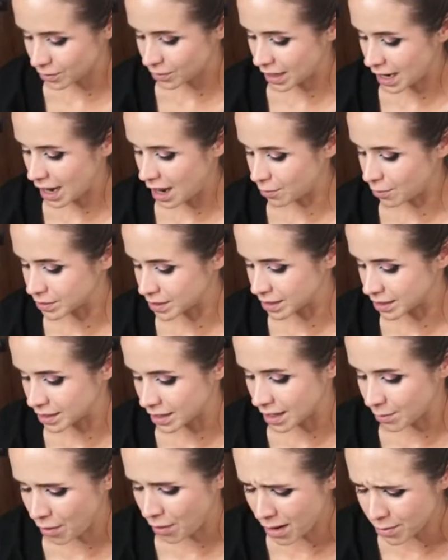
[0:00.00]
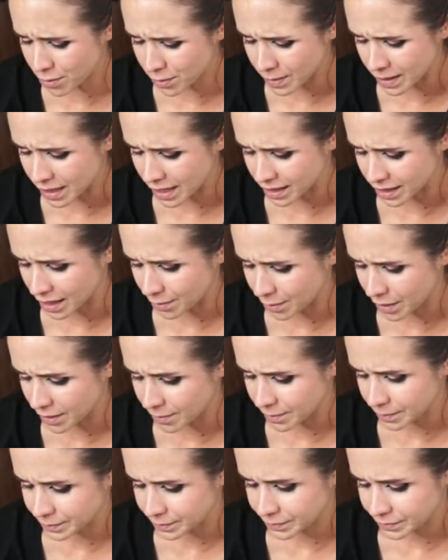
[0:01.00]
hot was it today? Probably not that
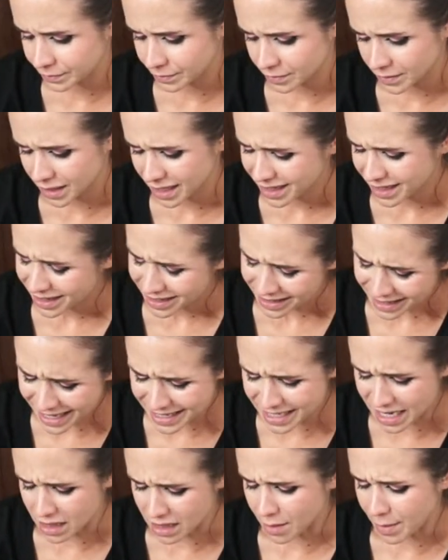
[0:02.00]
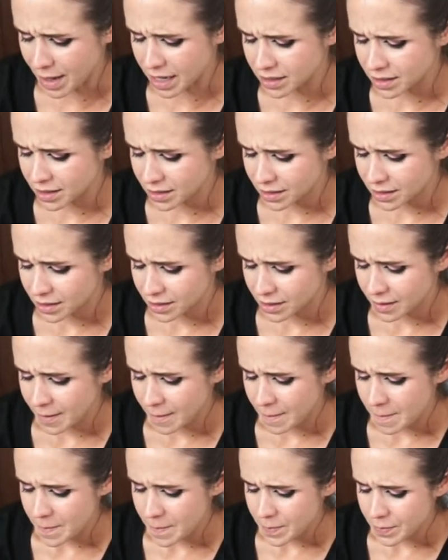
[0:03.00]
bad. That's not that bad.
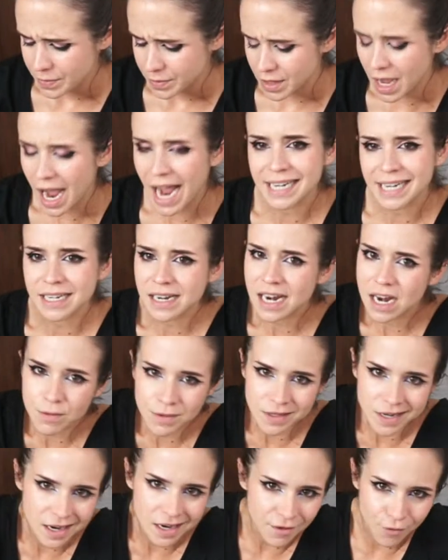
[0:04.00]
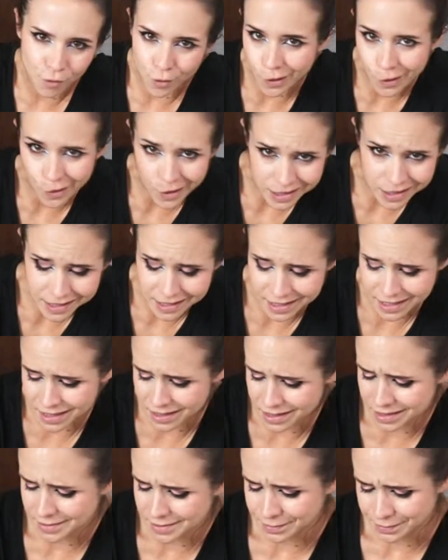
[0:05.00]
The high today was 94
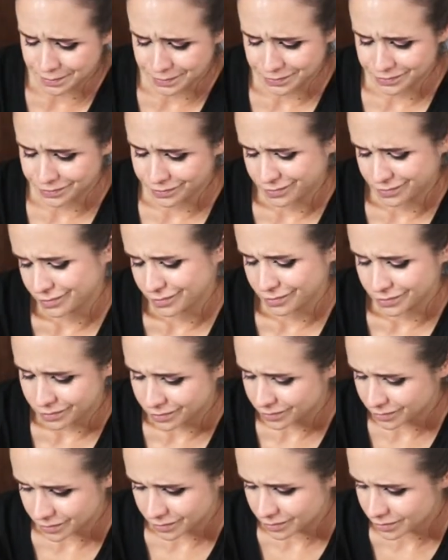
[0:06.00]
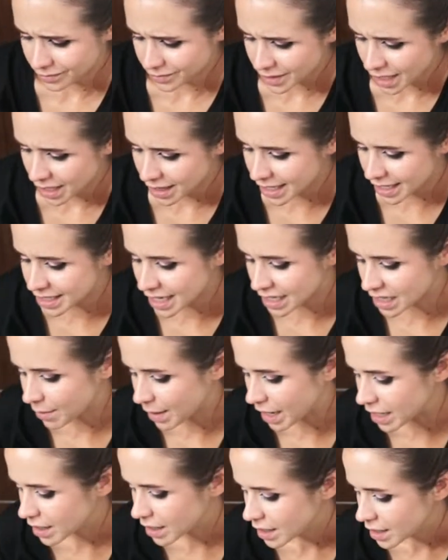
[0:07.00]
degrees. That's not that
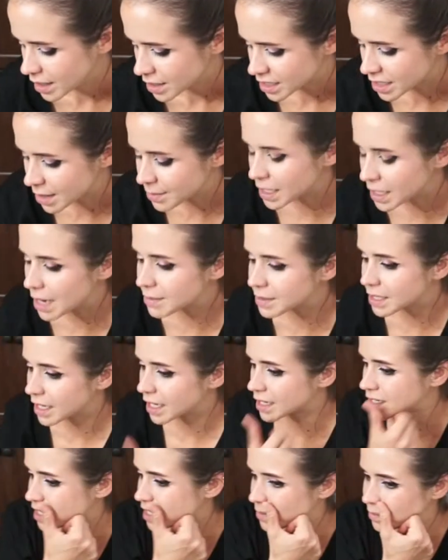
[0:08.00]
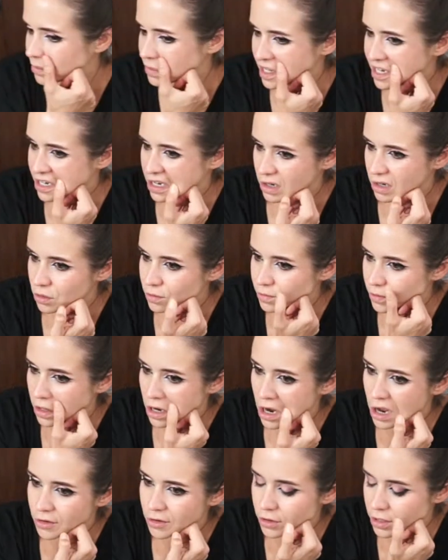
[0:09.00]
bad. Sometimes it gets up like over
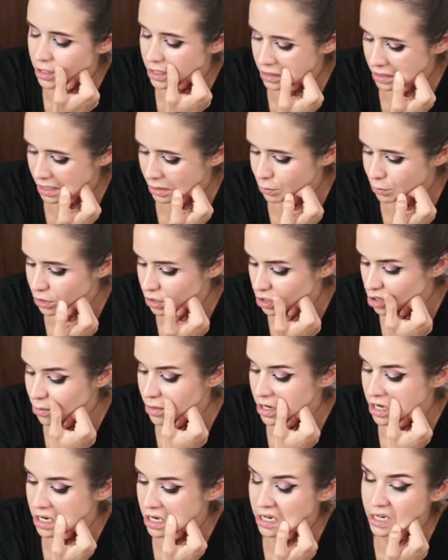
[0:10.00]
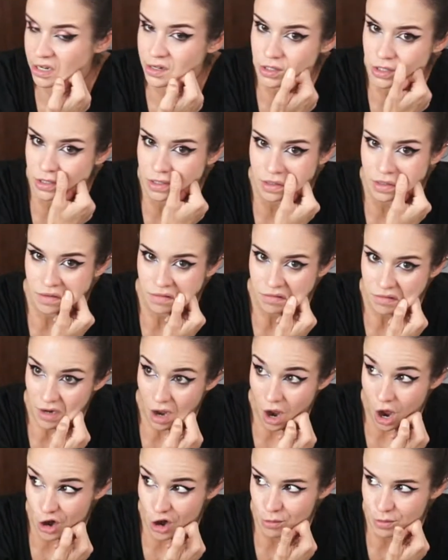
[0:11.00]
100, and like when the humidity is
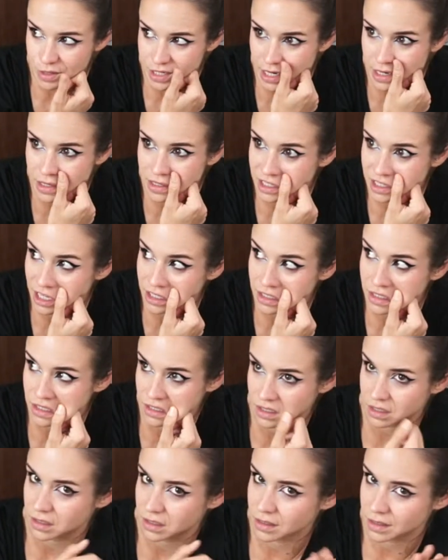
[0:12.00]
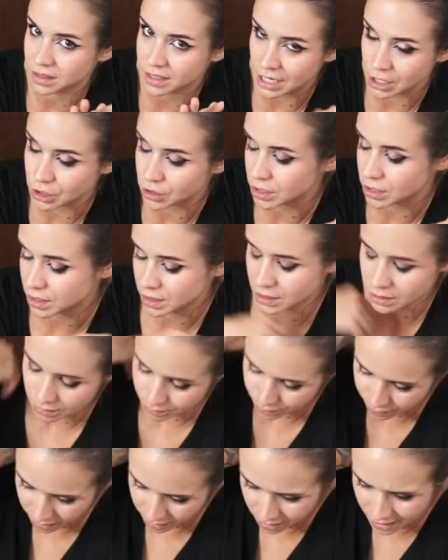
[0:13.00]
100%, that's dangerous.
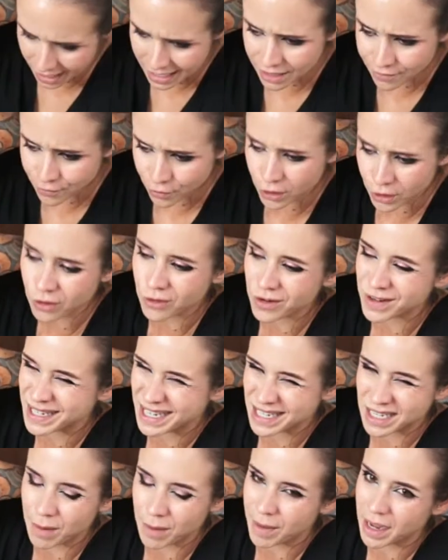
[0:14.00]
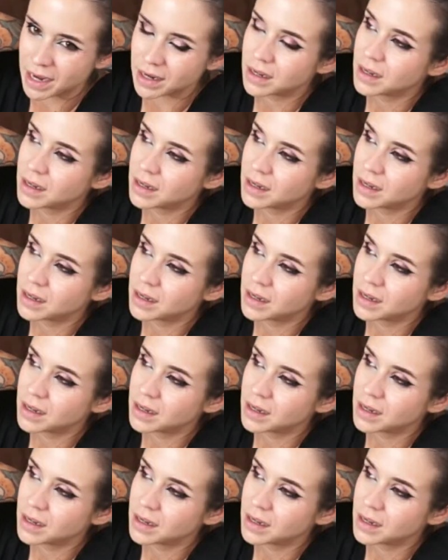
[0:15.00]
But 94 degrees, that's not bad.